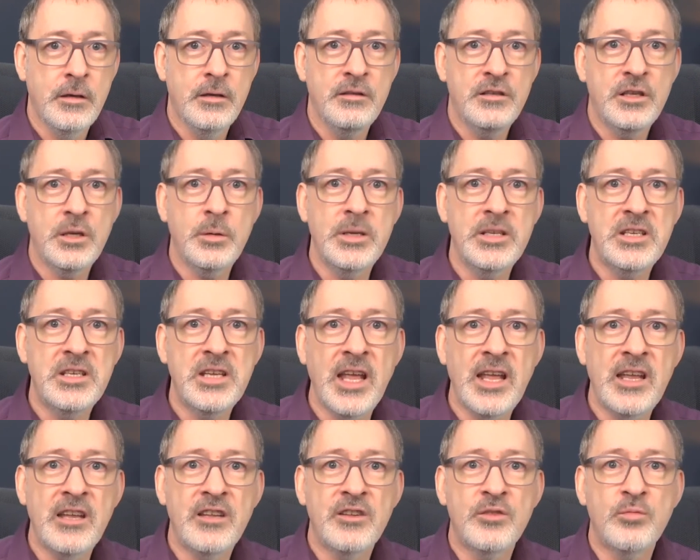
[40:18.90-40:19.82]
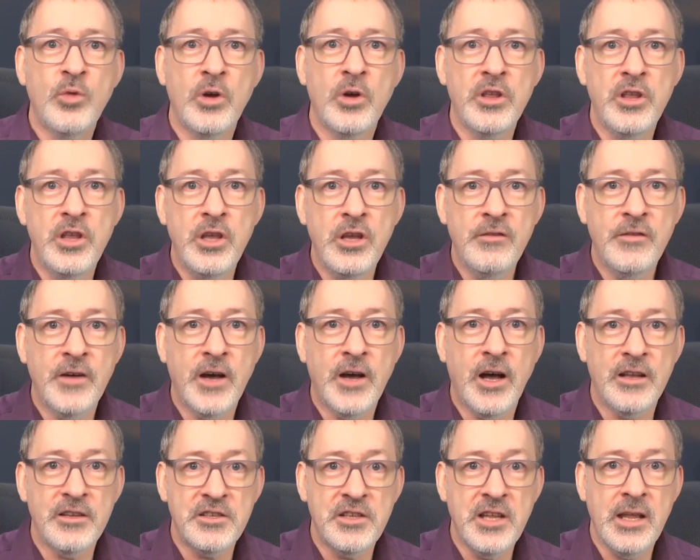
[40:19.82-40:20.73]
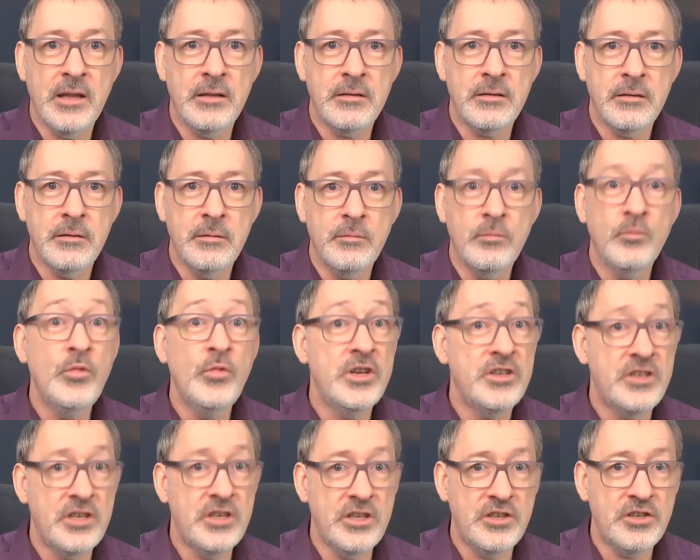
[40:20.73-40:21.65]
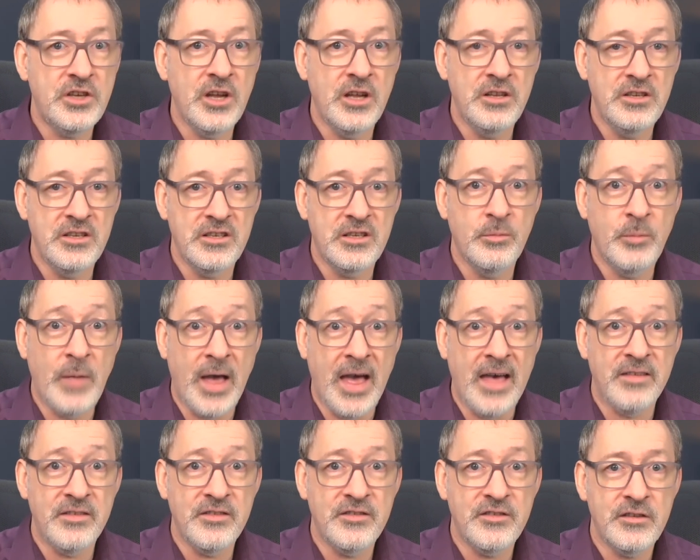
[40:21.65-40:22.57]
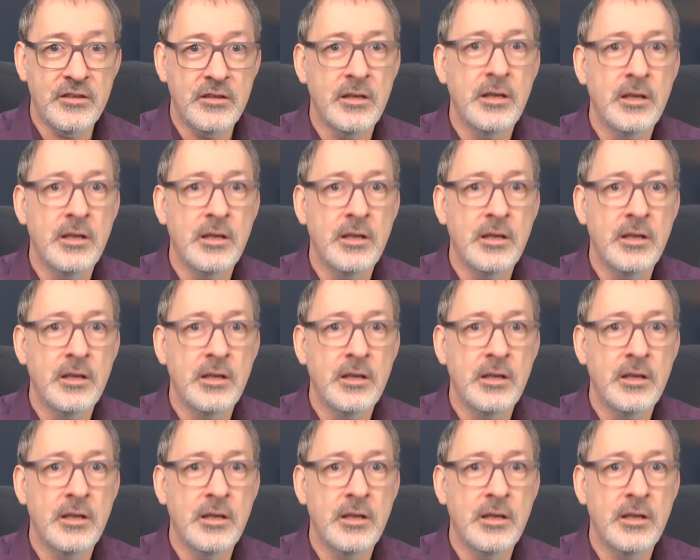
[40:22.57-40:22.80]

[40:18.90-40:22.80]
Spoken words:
So it takes what you've asked it, which it's turned into maths,